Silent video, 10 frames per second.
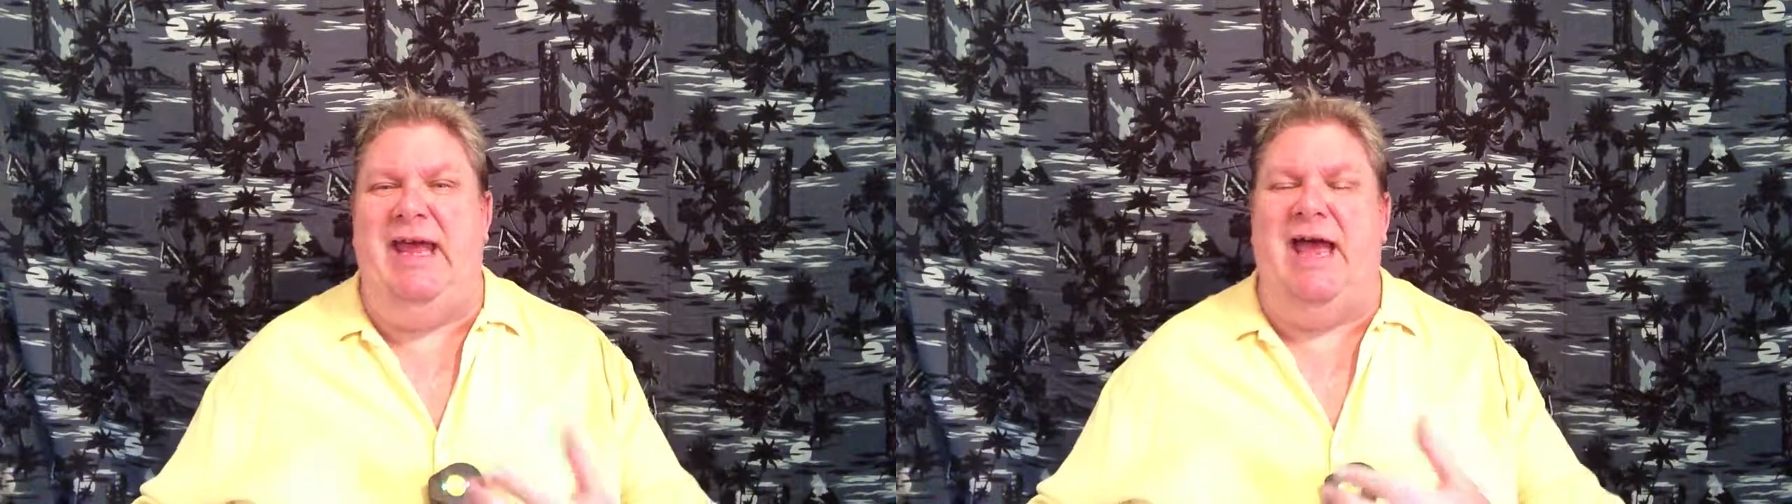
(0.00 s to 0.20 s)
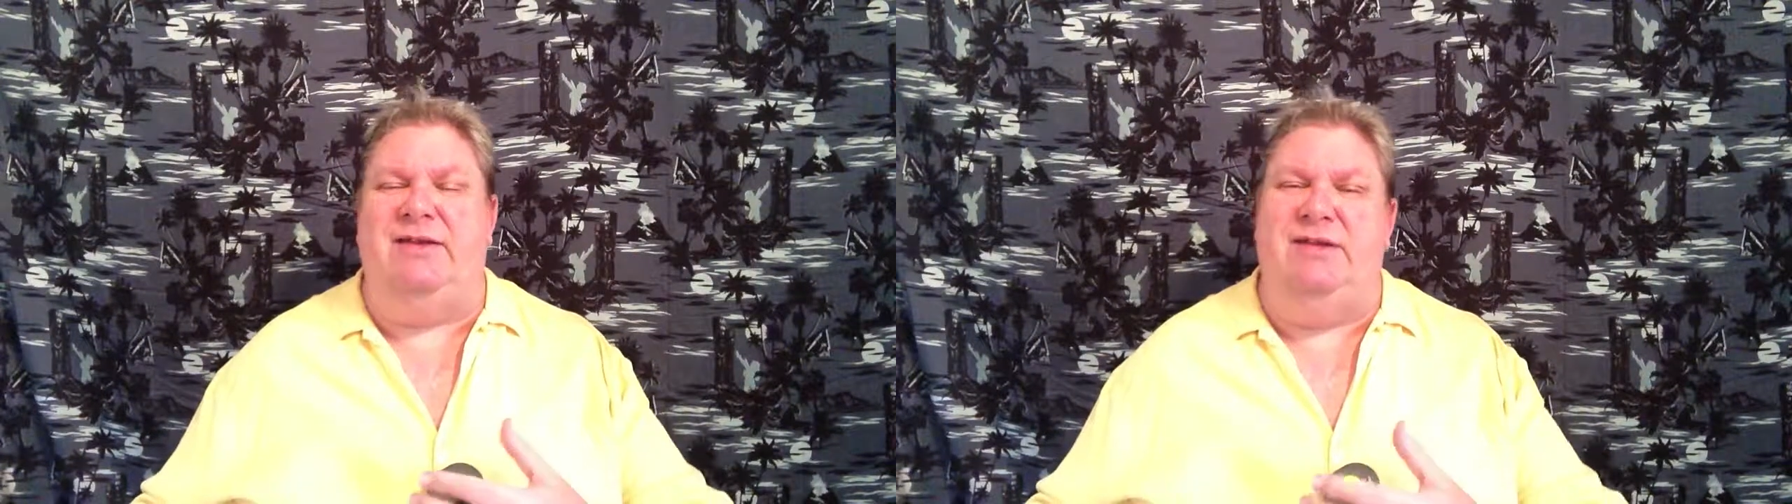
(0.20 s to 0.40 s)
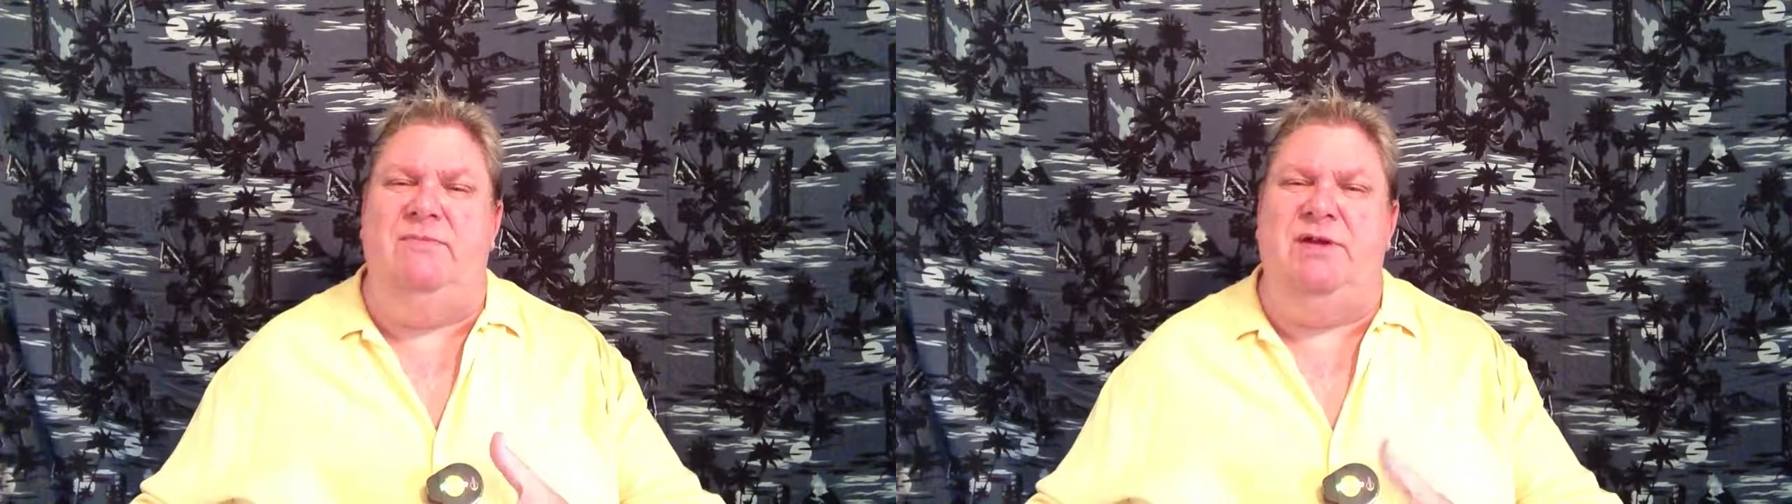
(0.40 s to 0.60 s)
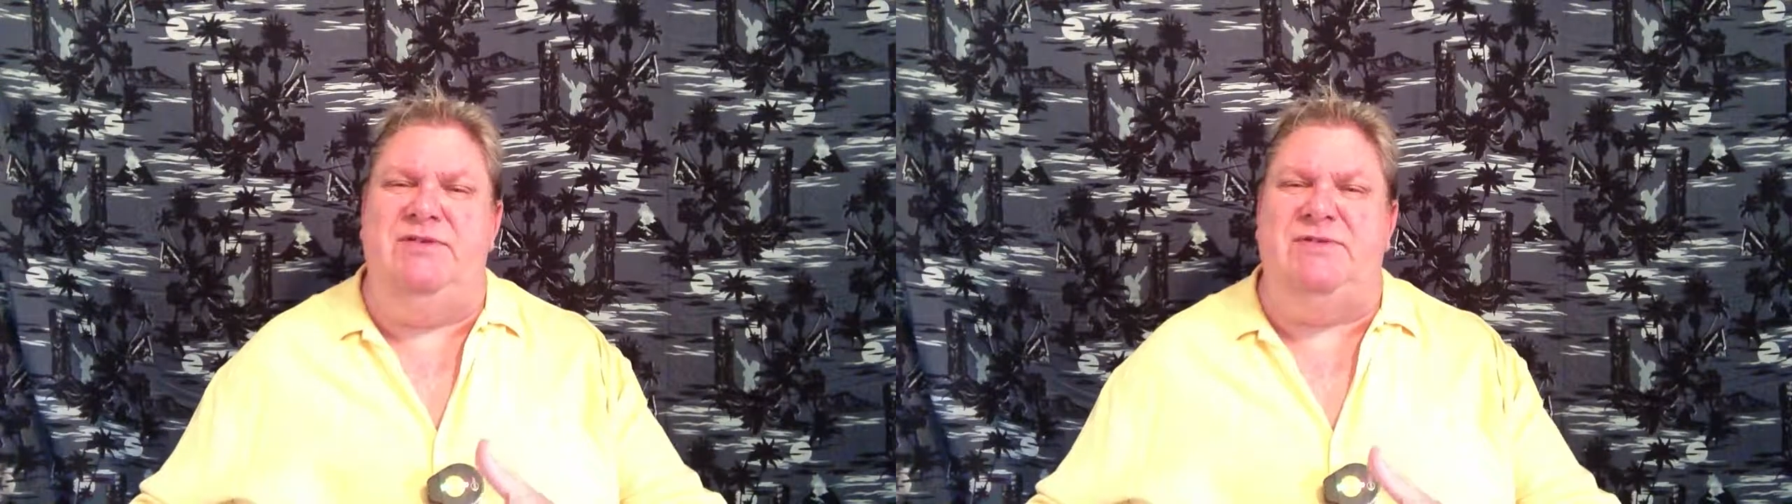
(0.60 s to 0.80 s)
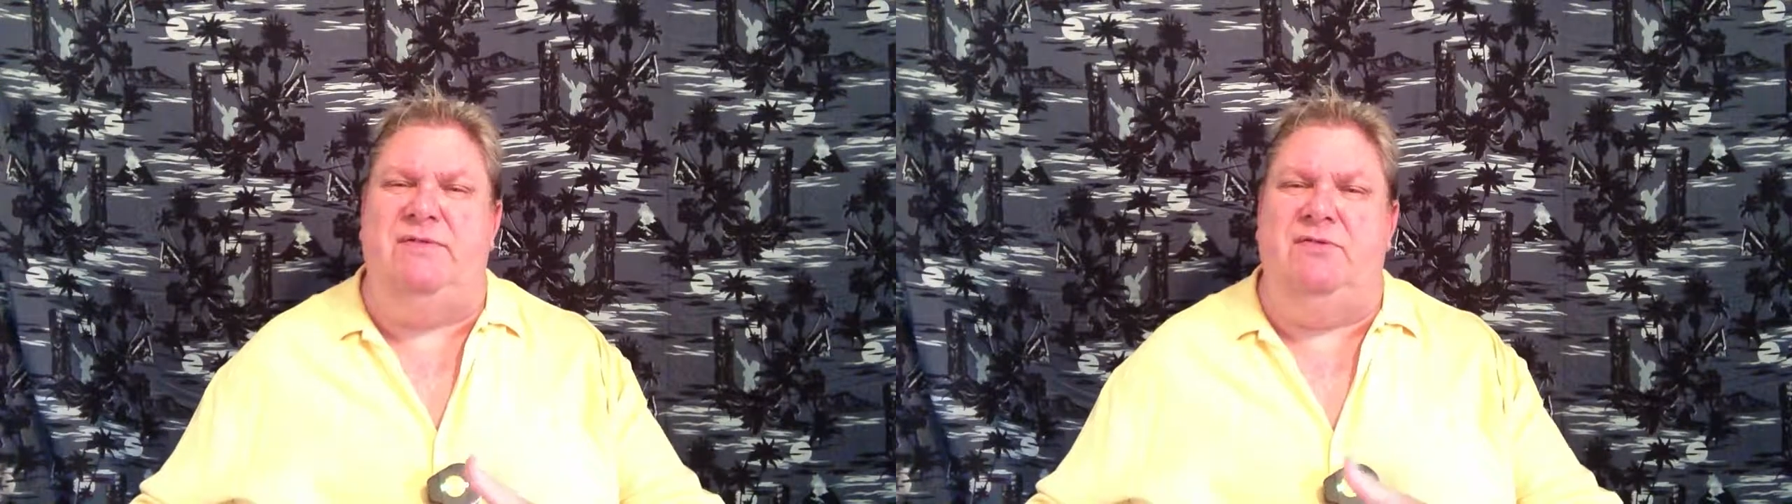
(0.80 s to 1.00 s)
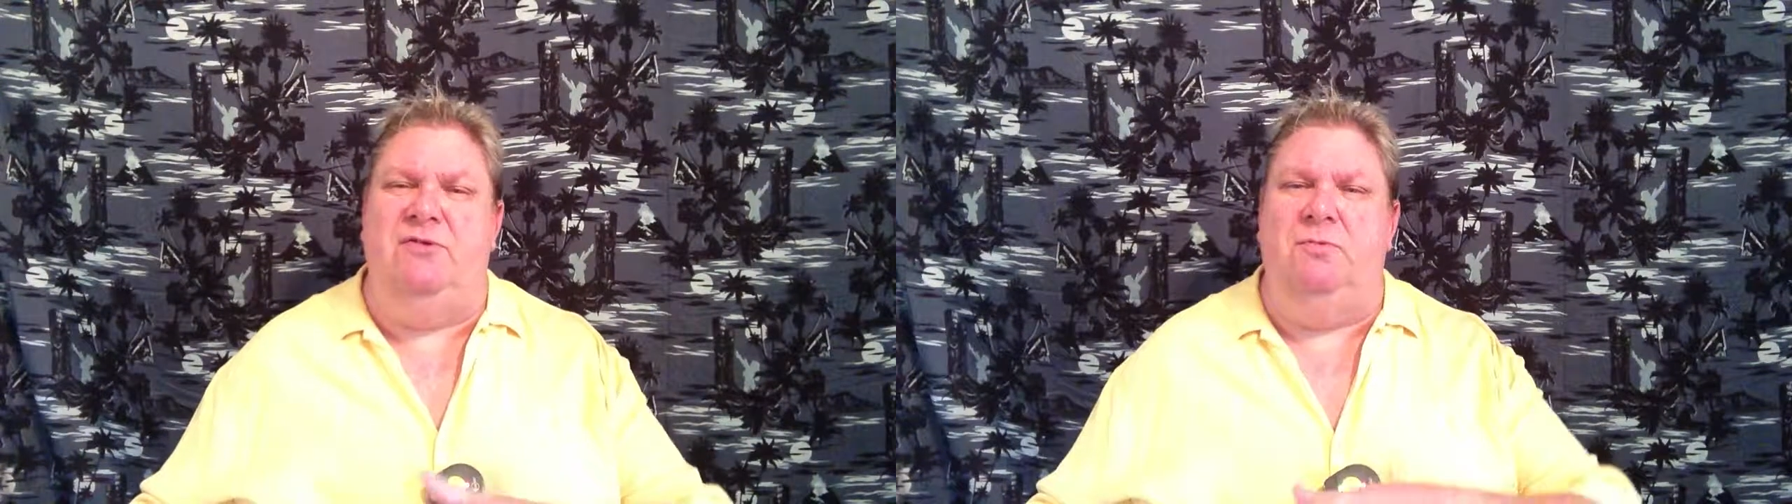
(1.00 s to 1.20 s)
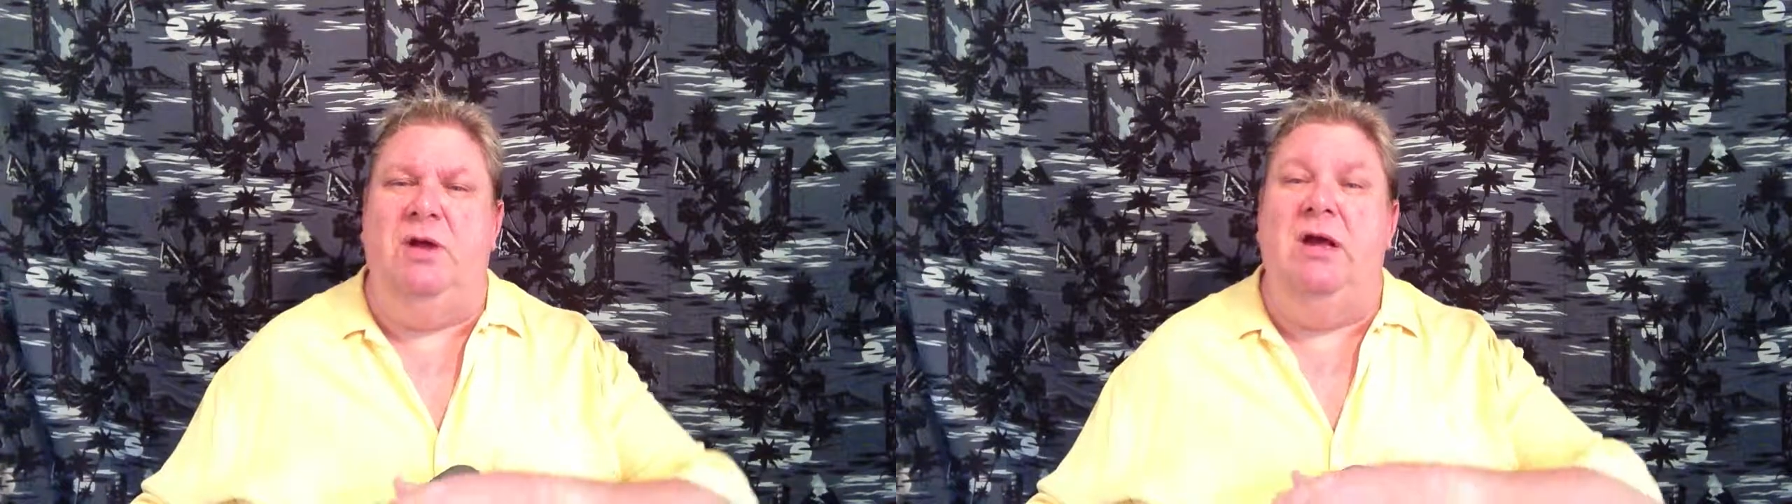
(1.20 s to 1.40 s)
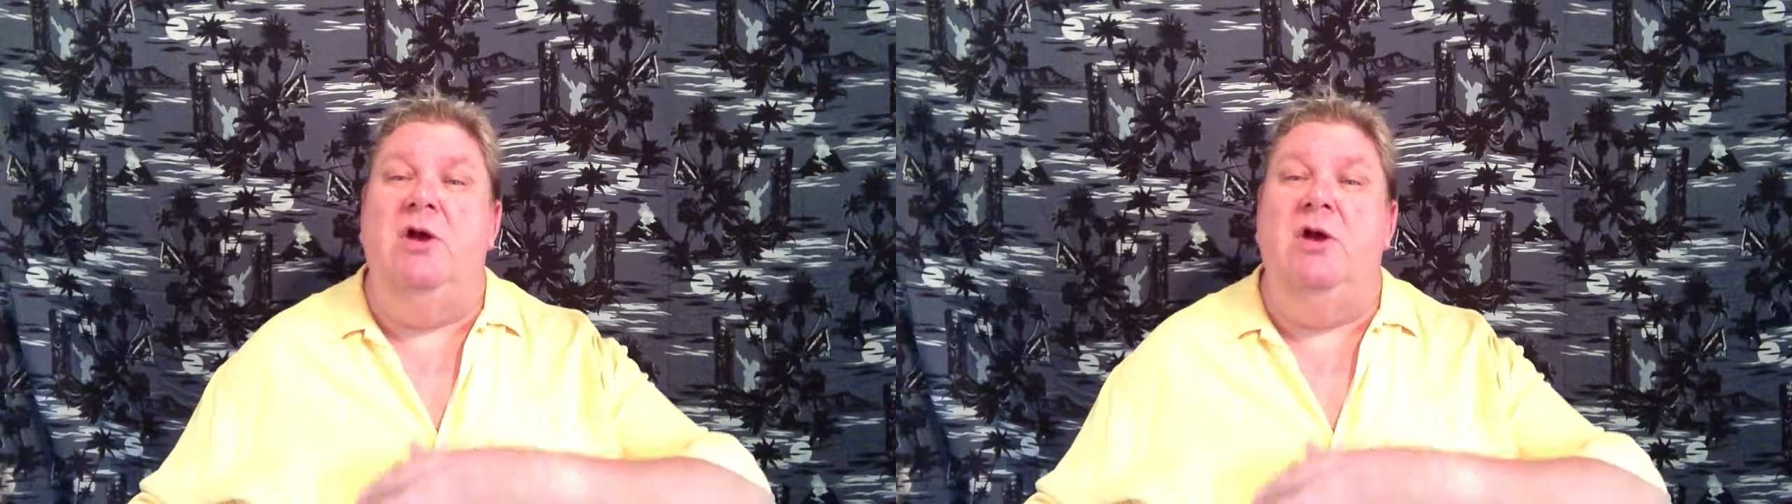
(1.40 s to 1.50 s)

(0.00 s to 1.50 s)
activities of the group